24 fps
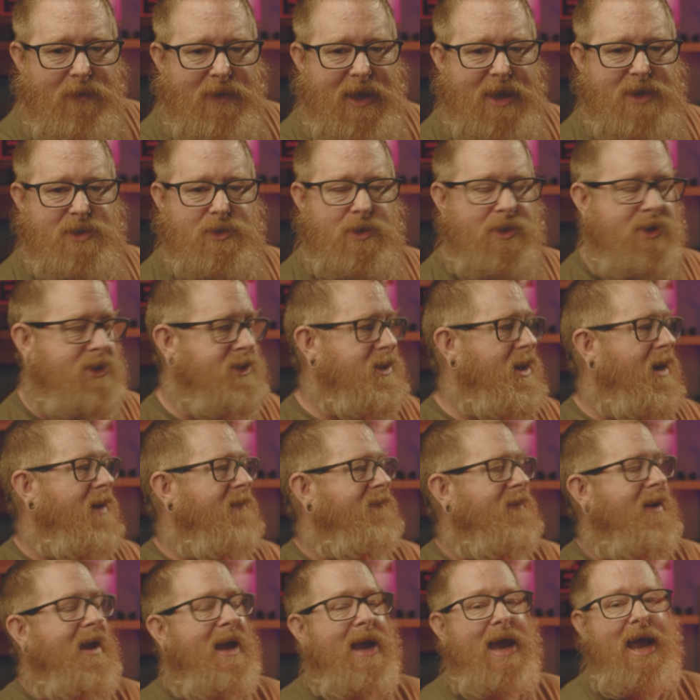that sort of
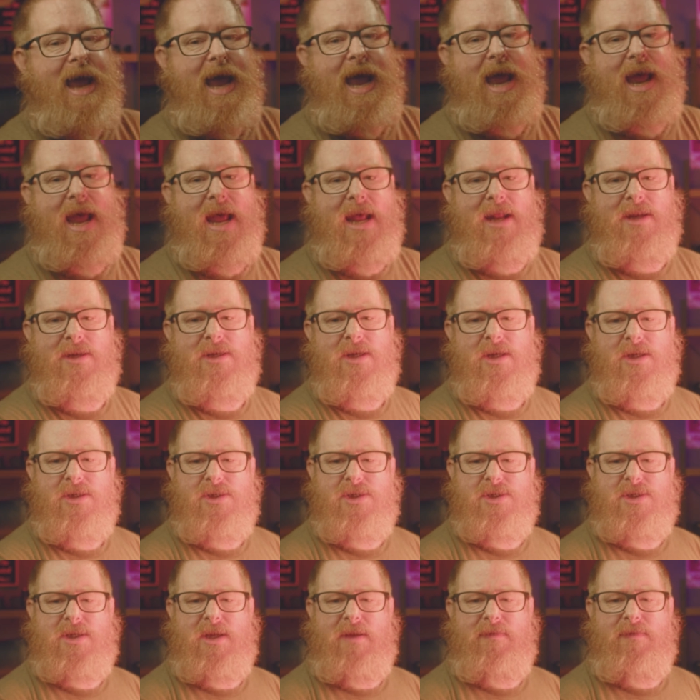stuff. And
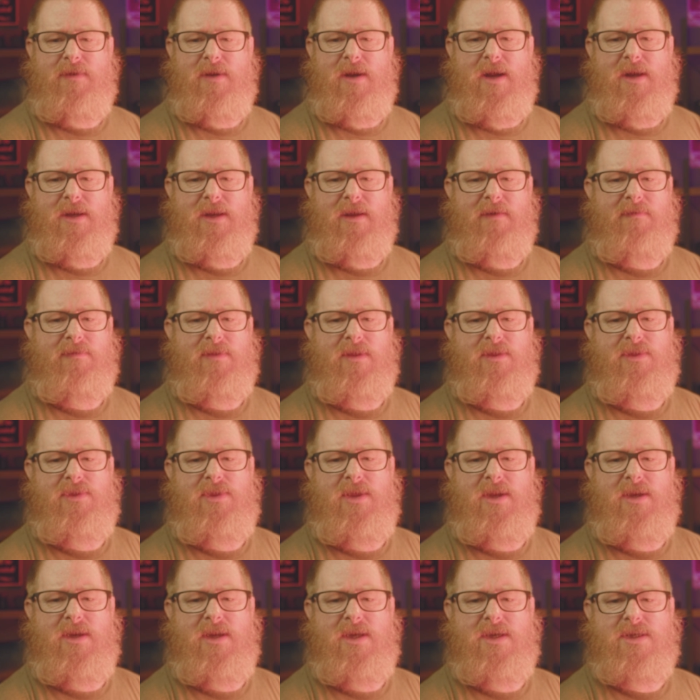just to give you an idea of the
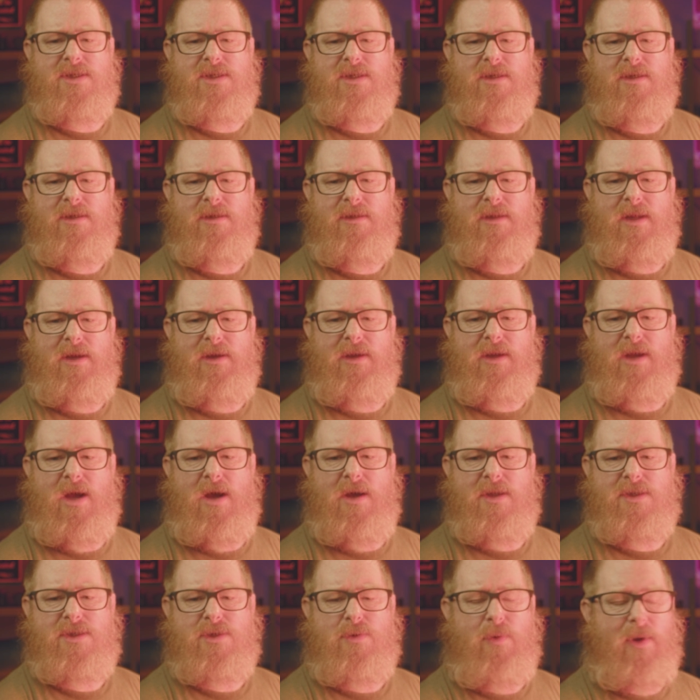thinness, there you
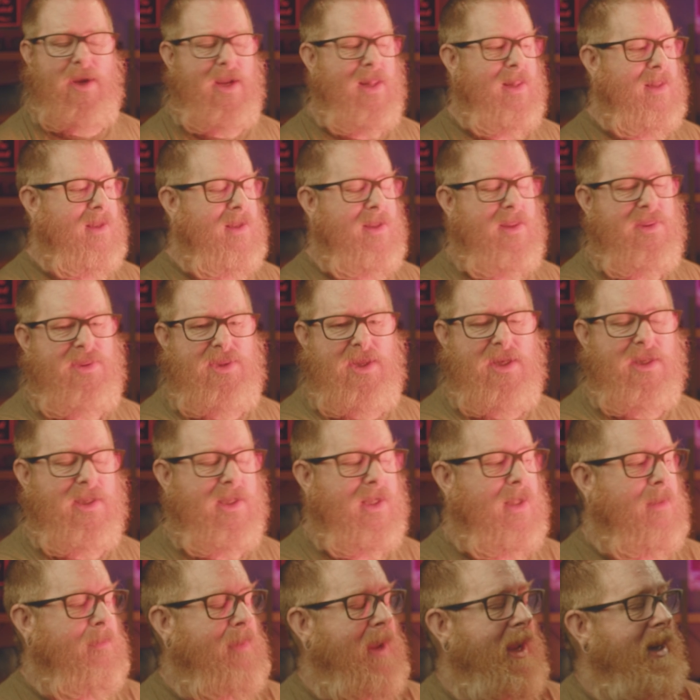go. It's quite a thin
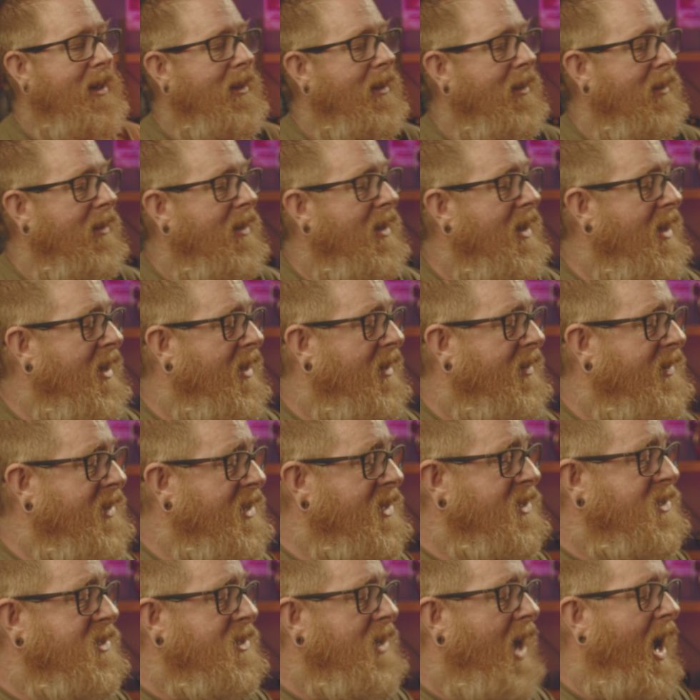little panel.
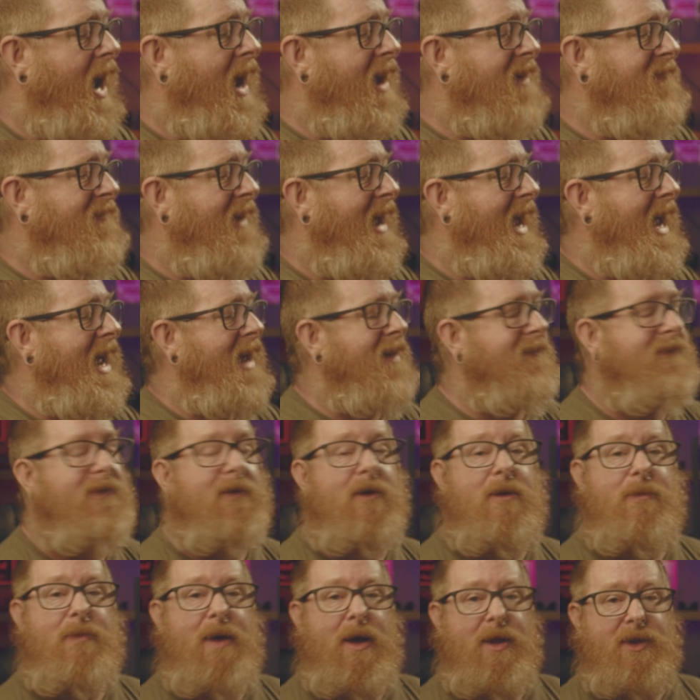This I've had for
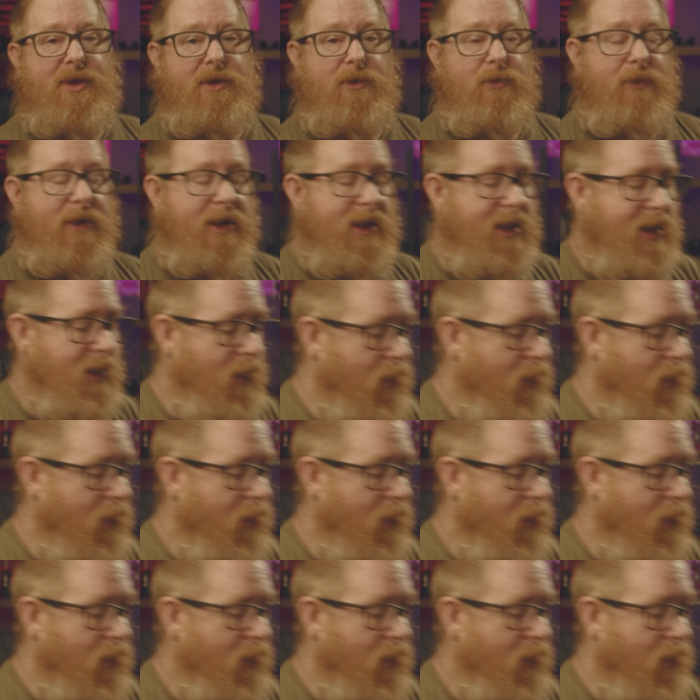about 3